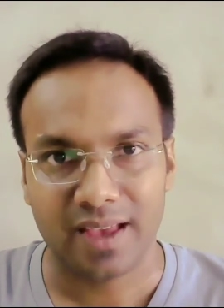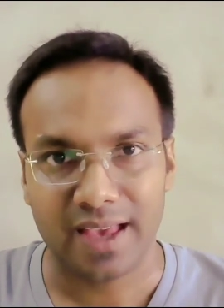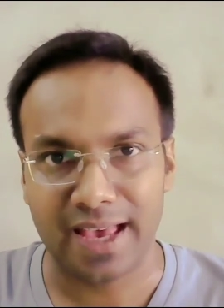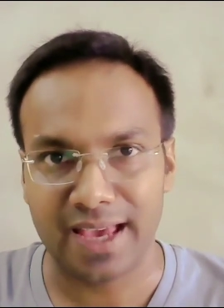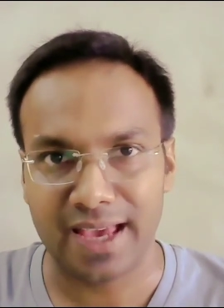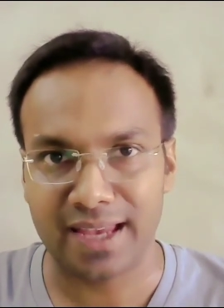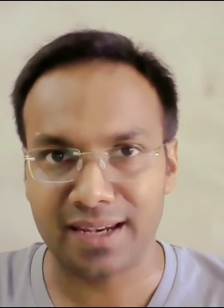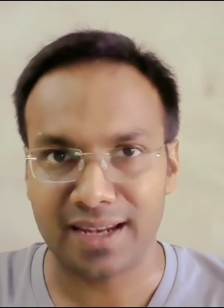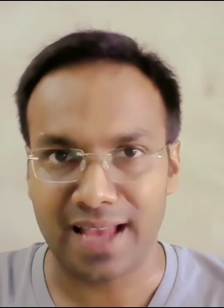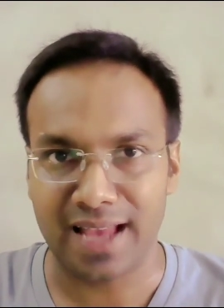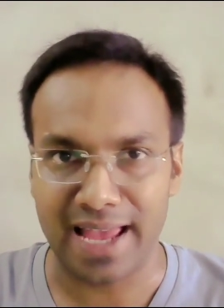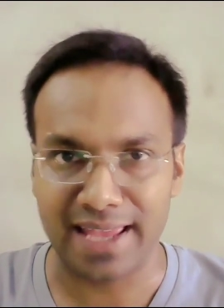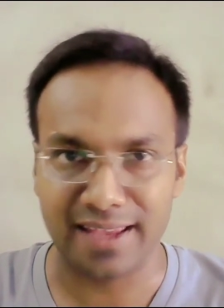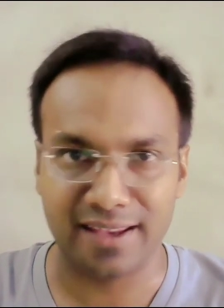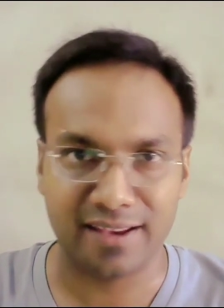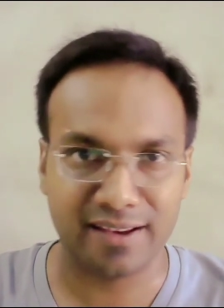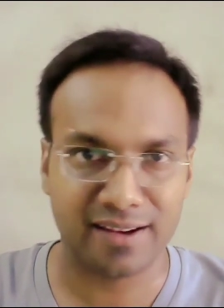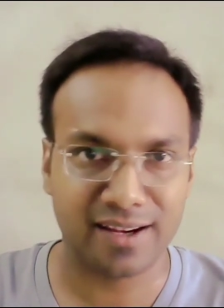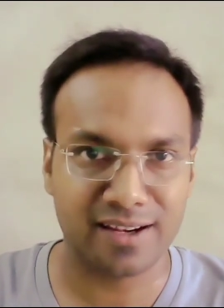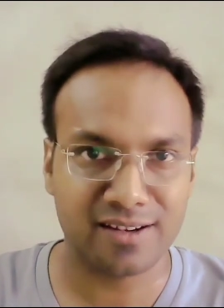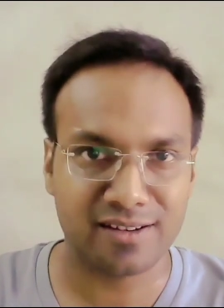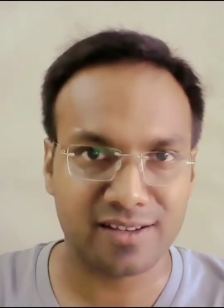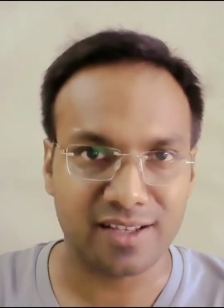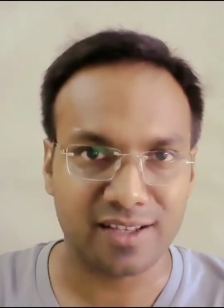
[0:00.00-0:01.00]
and I
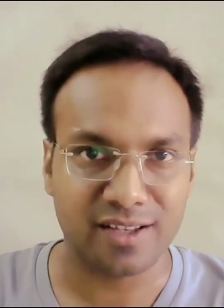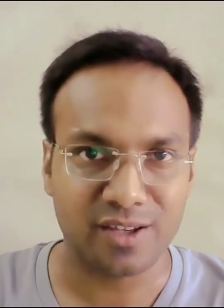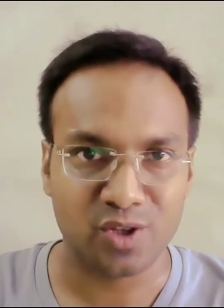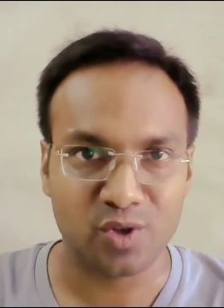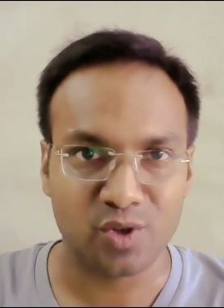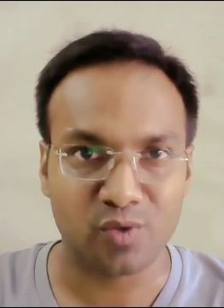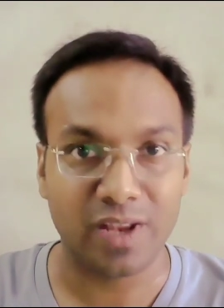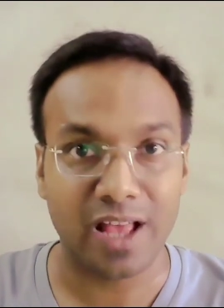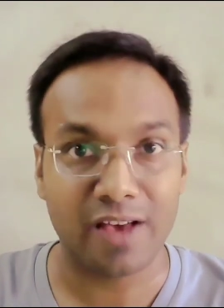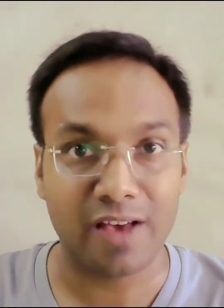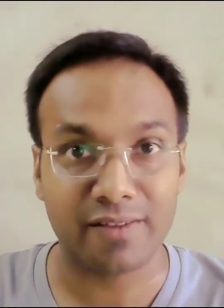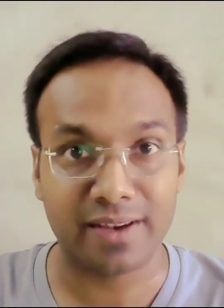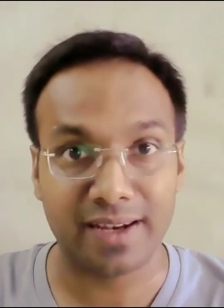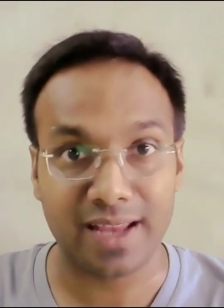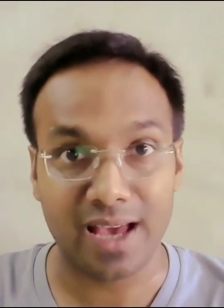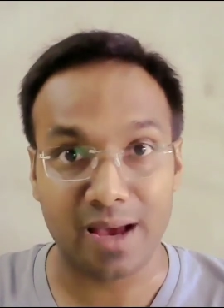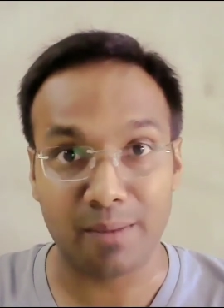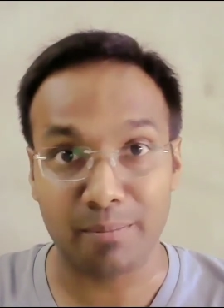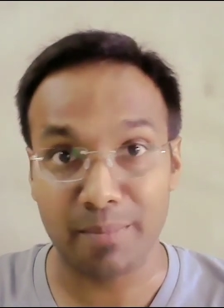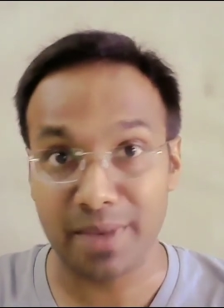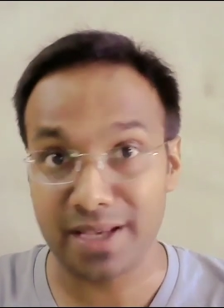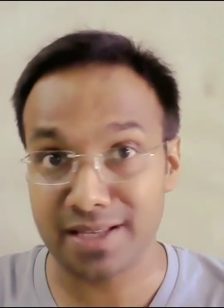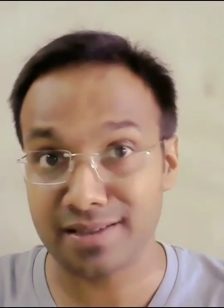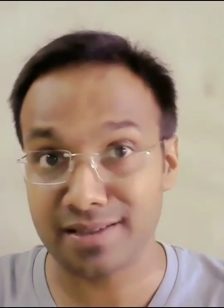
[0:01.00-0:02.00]
guarantee you will have an
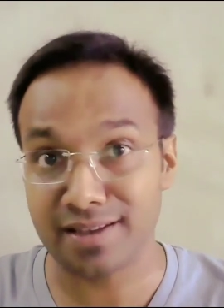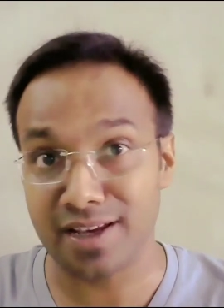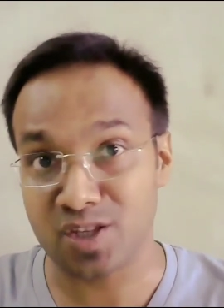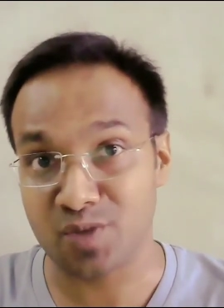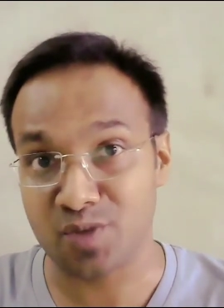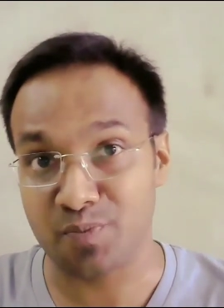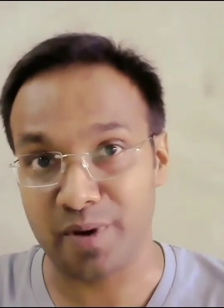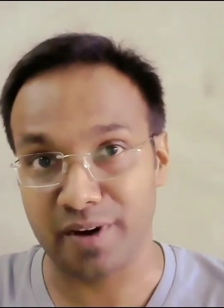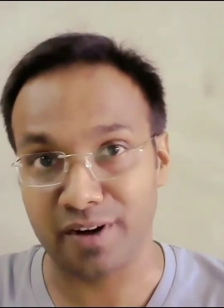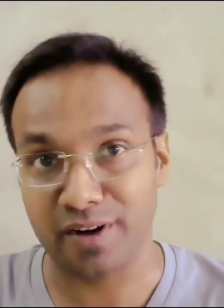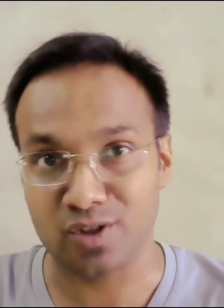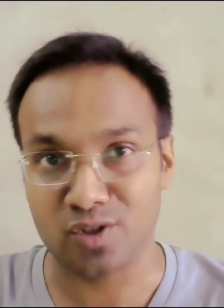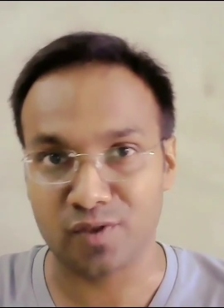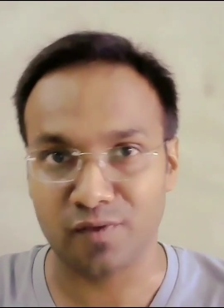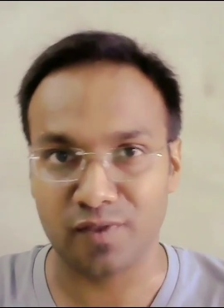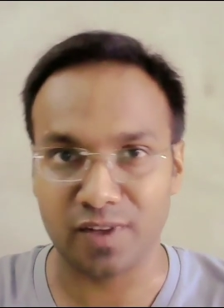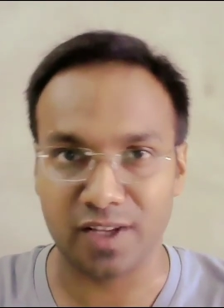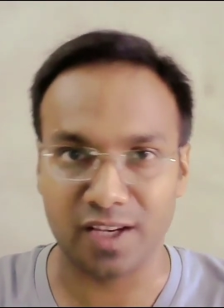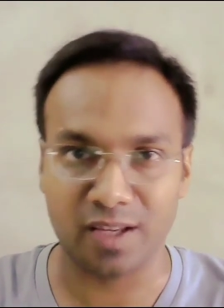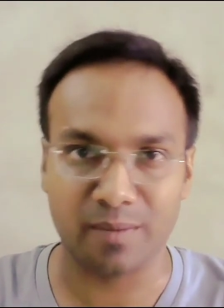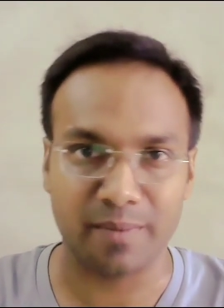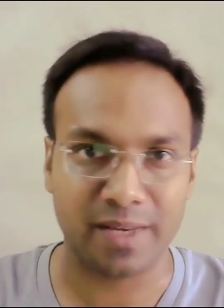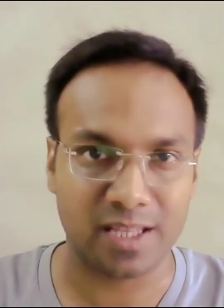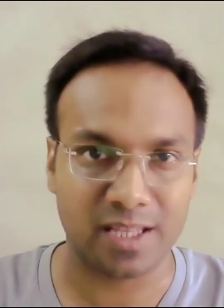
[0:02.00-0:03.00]
amazing experience of
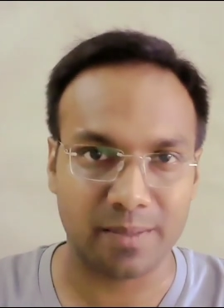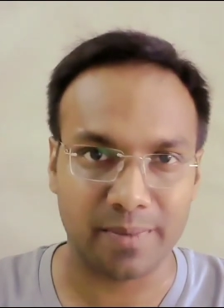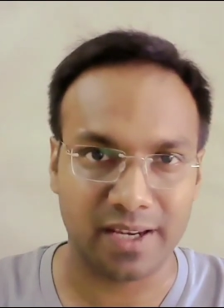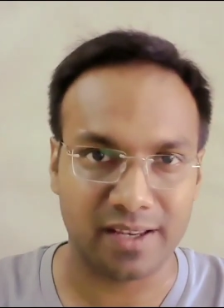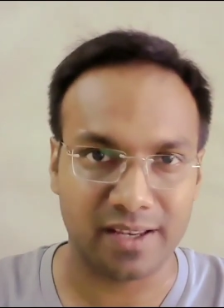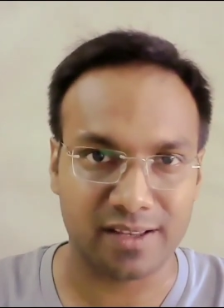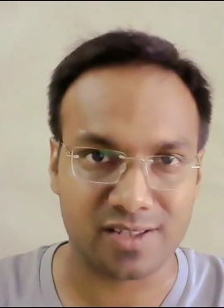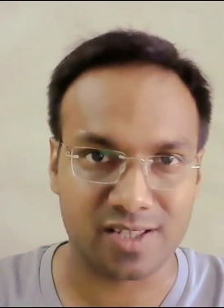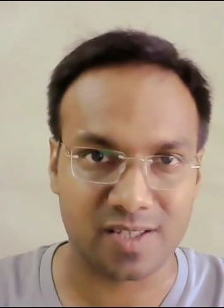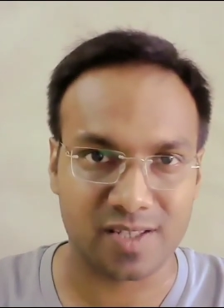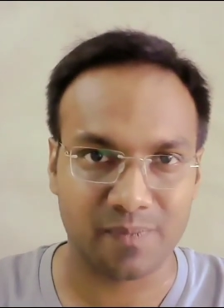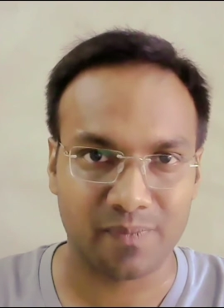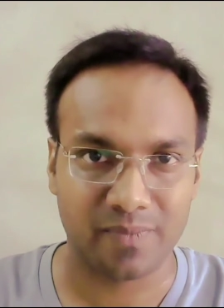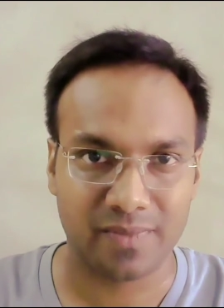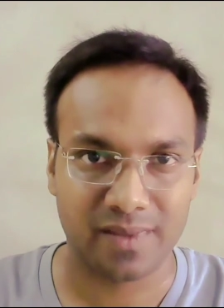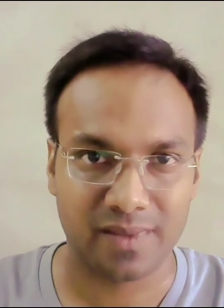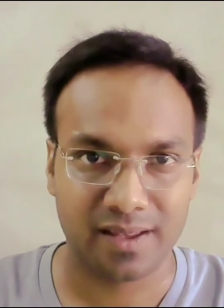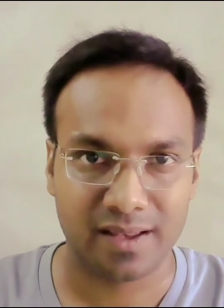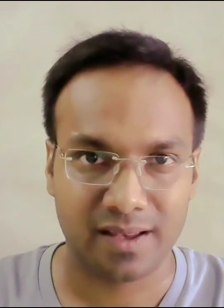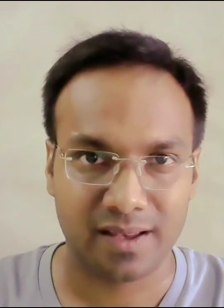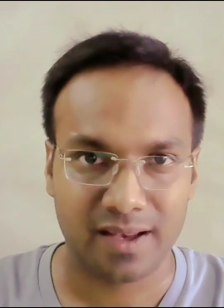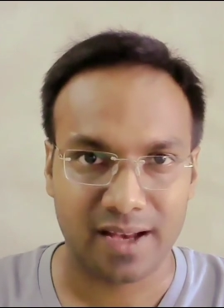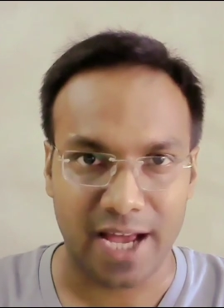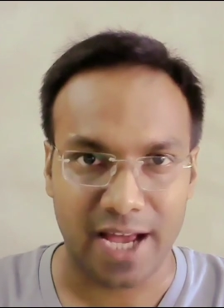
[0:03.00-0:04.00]
learning mathematics.
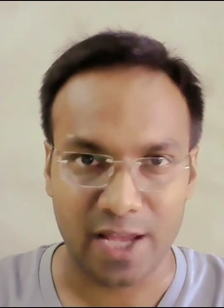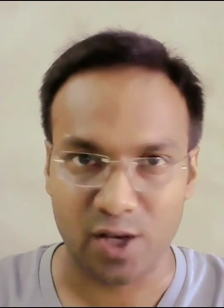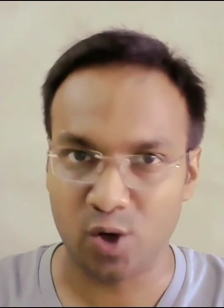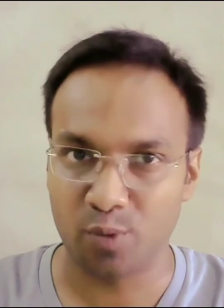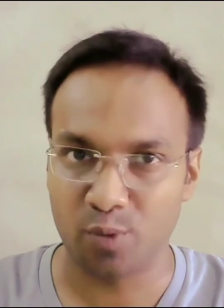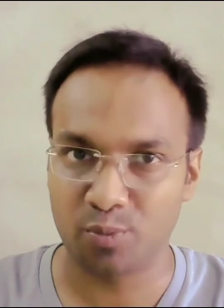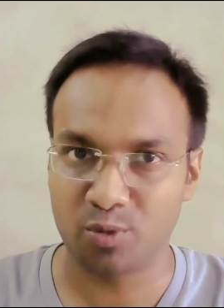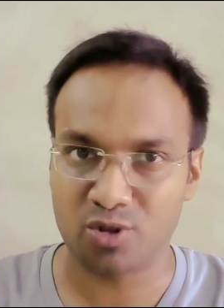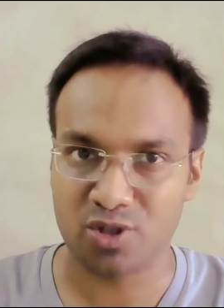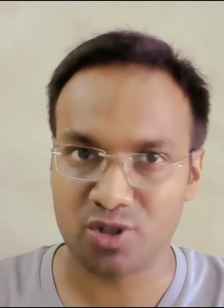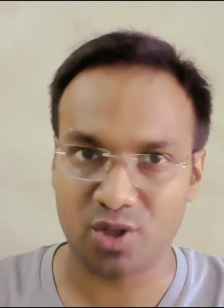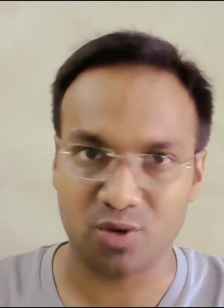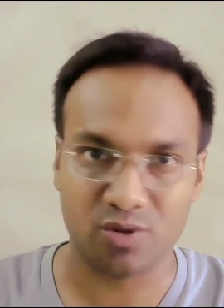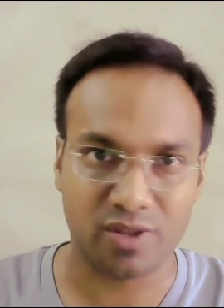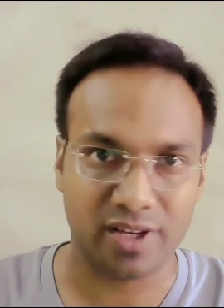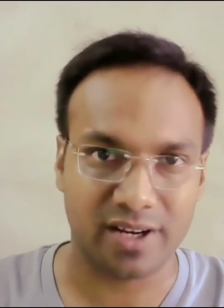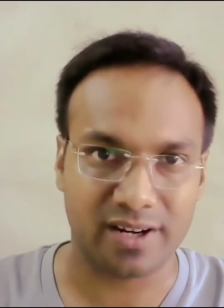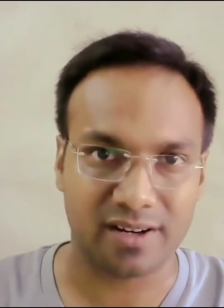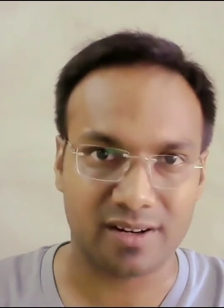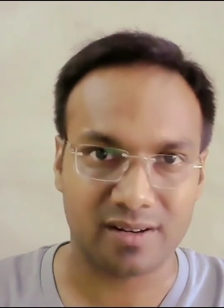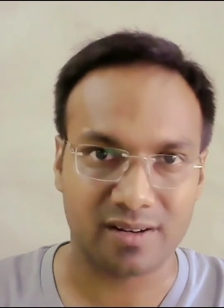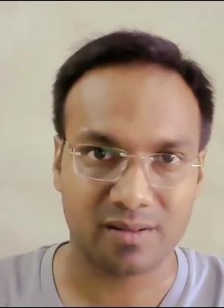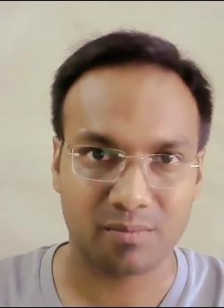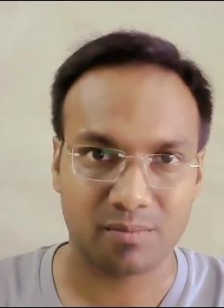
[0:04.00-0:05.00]
I hope to see you
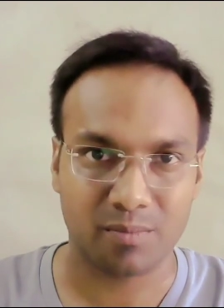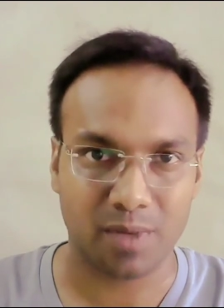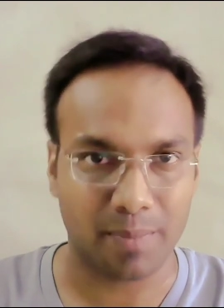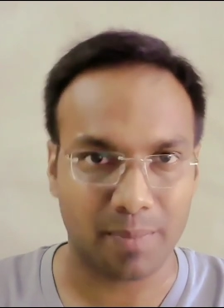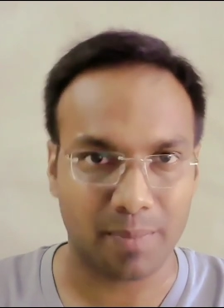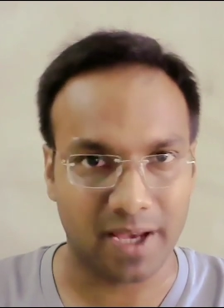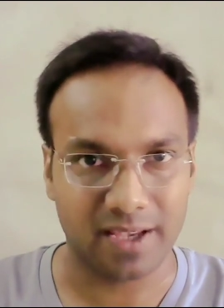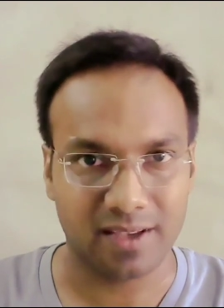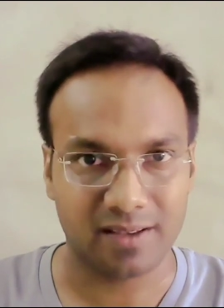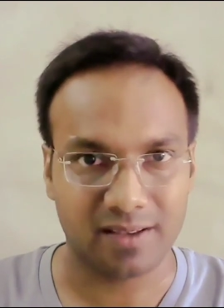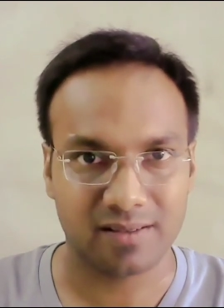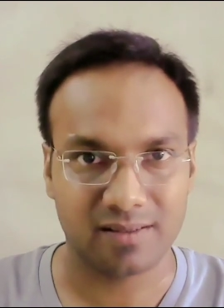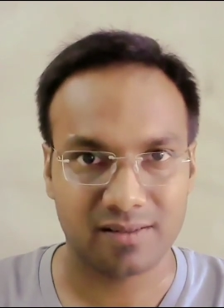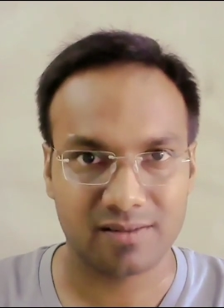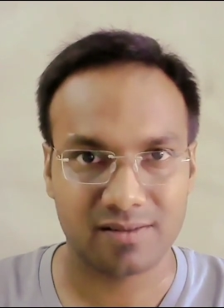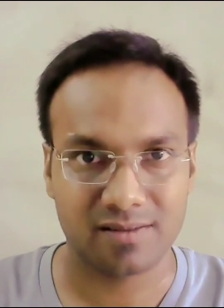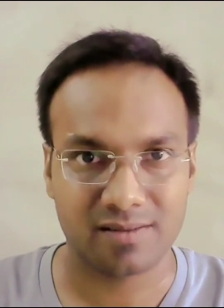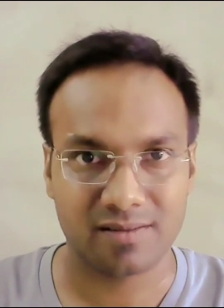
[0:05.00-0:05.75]
there. Bye-bye.